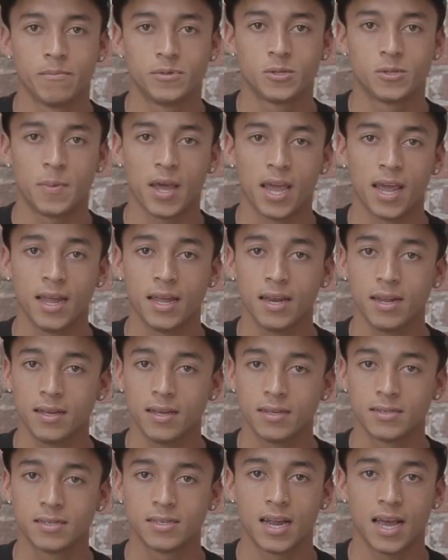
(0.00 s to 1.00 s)
Spain
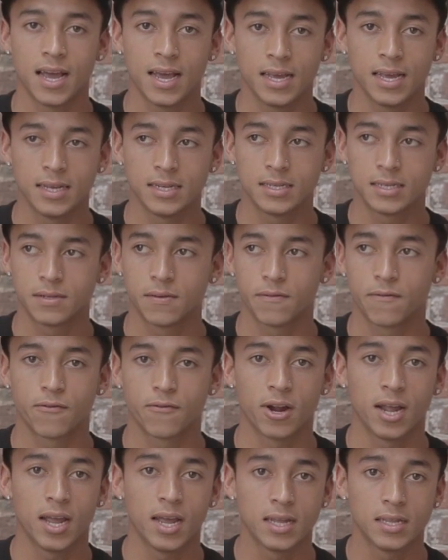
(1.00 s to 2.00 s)
is nice.
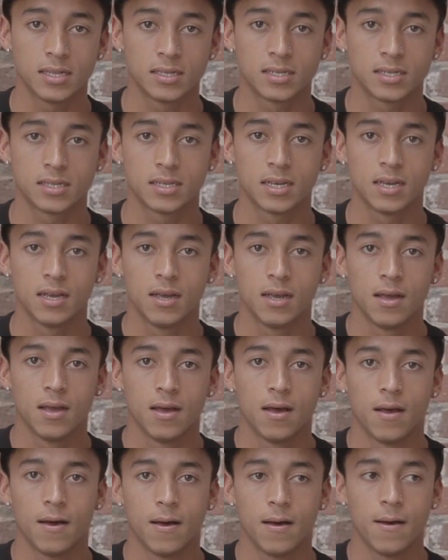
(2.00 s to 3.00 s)
France.
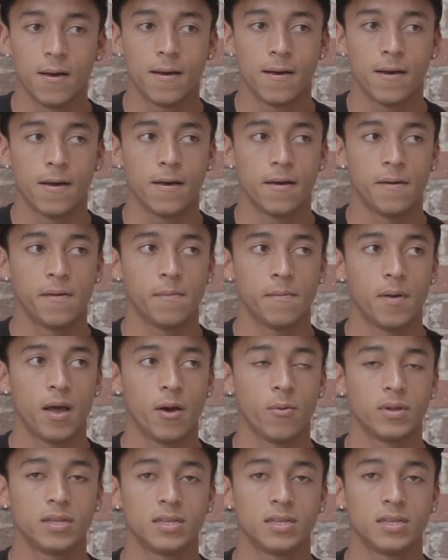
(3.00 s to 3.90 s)
Um, I went